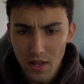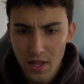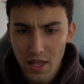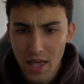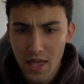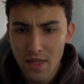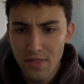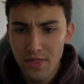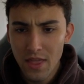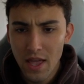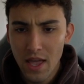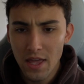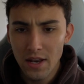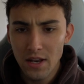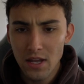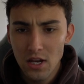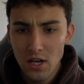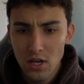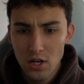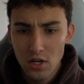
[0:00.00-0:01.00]
and
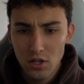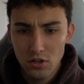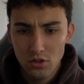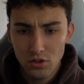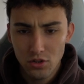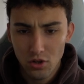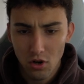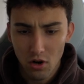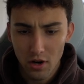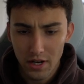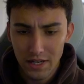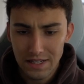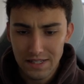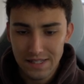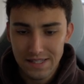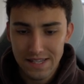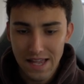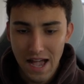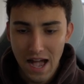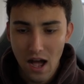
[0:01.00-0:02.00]
then drawing
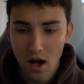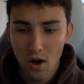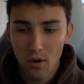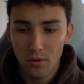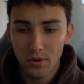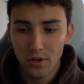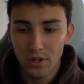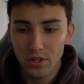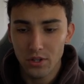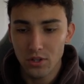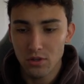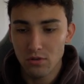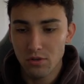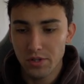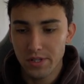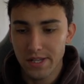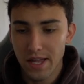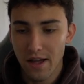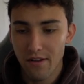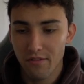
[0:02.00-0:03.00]
down, you
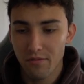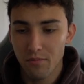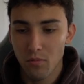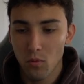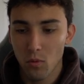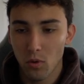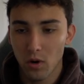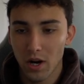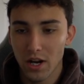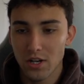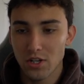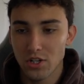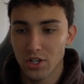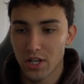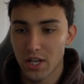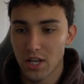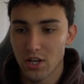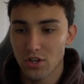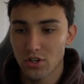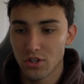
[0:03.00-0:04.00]
just have more
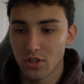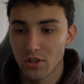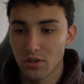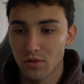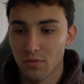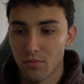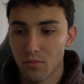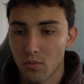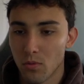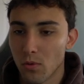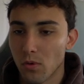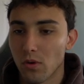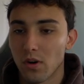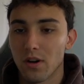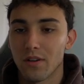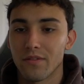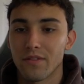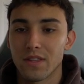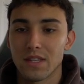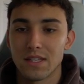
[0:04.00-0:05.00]
education, more
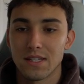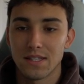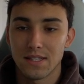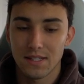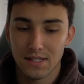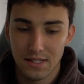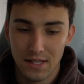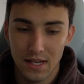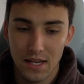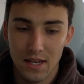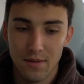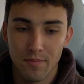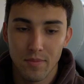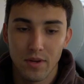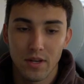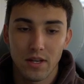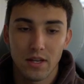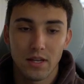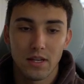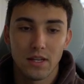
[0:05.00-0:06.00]
of the same
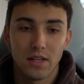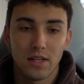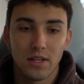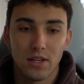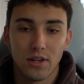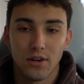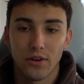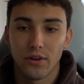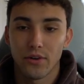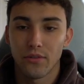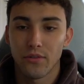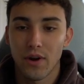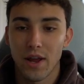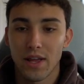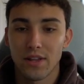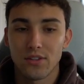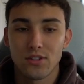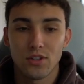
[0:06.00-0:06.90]
here, right?